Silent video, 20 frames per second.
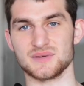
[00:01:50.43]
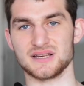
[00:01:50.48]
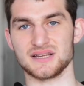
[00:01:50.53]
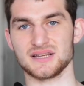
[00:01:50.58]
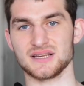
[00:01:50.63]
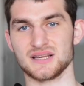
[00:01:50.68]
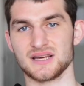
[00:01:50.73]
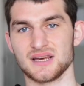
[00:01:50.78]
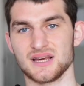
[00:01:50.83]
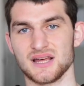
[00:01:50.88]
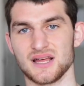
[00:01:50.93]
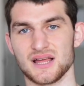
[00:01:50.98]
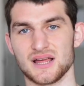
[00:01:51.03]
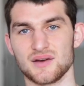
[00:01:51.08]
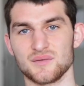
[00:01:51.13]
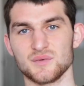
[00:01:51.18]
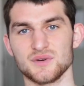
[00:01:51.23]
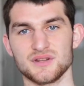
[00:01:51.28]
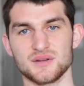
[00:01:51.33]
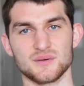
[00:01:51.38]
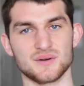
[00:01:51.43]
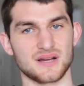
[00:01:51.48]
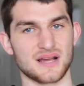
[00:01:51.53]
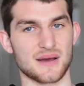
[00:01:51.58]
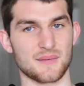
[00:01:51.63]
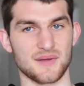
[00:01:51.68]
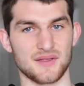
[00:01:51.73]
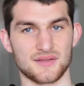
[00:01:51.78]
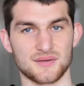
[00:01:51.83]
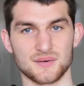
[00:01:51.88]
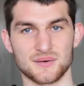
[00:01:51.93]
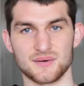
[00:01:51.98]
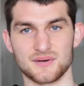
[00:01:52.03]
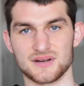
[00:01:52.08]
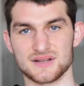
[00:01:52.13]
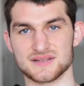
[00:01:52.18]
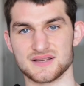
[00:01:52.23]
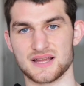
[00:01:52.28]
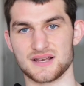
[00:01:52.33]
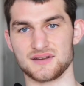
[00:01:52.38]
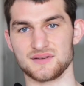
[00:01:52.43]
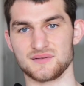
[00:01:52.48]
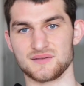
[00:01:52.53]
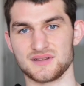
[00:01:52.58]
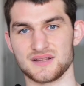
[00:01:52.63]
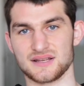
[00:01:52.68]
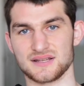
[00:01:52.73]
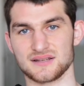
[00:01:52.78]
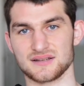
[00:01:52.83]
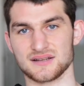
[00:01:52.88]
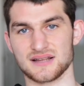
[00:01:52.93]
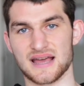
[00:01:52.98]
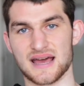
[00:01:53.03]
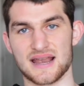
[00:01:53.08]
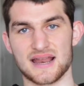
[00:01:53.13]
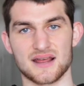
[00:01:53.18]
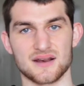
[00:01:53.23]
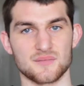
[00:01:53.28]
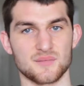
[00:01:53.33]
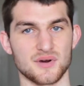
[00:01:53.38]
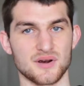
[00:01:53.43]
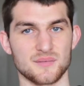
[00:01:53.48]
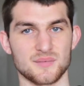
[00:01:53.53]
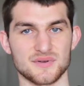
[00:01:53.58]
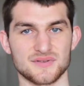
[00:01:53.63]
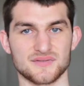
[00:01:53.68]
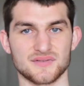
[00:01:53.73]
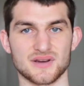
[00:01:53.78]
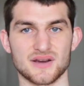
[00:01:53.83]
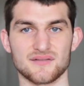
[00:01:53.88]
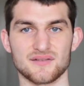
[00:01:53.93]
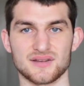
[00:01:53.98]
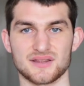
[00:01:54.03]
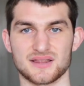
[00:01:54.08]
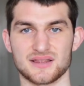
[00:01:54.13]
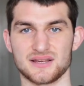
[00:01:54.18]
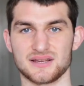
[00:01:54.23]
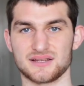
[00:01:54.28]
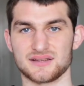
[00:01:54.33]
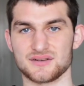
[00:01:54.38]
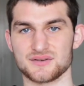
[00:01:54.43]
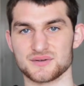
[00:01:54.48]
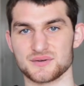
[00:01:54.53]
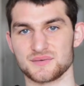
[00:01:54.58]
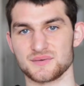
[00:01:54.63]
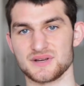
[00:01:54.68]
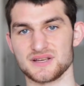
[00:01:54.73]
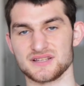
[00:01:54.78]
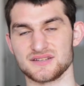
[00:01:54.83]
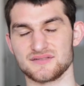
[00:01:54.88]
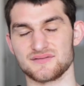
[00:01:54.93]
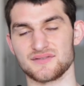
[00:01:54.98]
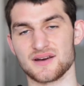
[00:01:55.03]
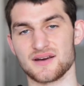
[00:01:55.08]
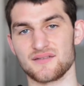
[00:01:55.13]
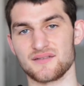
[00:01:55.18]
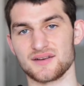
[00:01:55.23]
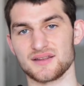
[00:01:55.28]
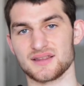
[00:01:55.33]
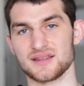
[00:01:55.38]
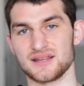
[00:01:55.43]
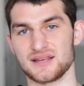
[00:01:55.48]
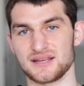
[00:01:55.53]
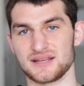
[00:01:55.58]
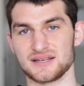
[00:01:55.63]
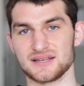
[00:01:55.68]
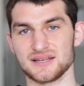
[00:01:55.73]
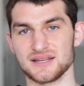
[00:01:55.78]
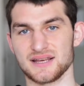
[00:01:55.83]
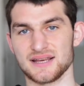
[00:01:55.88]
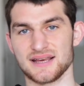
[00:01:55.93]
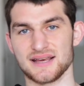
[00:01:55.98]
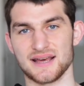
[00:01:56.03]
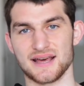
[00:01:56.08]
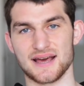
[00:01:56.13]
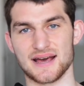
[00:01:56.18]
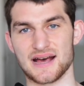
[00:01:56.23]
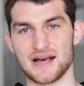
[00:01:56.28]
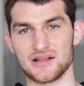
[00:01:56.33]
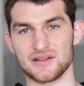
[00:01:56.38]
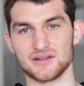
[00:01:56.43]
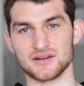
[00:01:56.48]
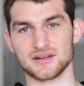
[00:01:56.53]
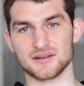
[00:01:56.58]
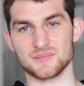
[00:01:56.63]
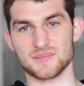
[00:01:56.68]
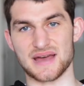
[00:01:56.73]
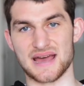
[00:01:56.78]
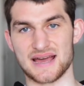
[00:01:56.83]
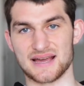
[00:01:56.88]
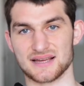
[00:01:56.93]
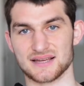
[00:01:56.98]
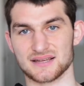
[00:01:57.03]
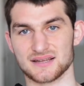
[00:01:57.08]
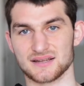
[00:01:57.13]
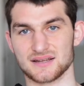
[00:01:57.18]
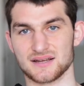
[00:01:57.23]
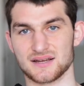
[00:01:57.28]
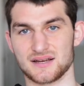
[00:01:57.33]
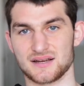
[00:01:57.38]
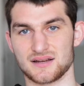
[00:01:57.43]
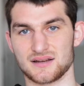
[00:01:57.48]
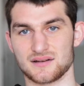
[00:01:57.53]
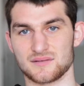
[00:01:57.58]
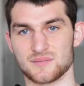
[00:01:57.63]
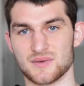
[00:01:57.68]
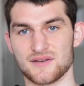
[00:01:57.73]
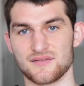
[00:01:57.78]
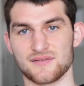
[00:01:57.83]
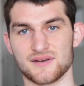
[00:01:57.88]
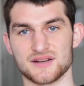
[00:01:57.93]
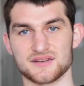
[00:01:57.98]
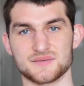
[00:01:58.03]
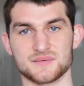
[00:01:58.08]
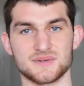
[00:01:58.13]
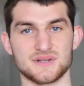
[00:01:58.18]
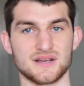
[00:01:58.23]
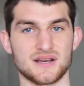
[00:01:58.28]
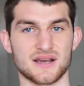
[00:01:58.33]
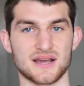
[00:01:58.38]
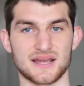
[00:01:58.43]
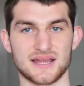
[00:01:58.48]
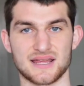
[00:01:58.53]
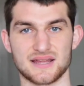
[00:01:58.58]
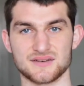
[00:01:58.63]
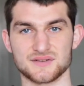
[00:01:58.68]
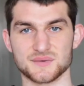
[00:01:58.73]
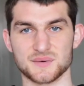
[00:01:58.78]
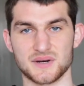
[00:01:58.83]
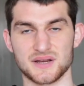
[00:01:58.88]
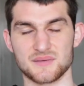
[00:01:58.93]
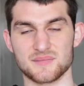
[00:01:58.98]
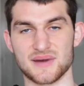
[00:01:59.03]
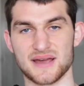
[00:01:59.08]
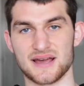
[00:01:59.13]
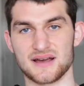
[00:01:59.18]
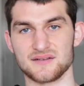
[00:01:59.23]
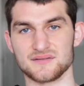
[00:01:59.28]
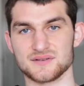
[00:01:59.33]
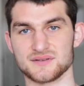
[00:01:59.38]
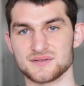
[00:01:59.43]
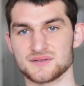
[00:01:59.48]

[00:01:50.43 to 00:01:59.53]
But really what got me through it is I knew that God had a purpose for everything and there's a reason for everything. And looking back, my freshman year, I gained 20 pounds.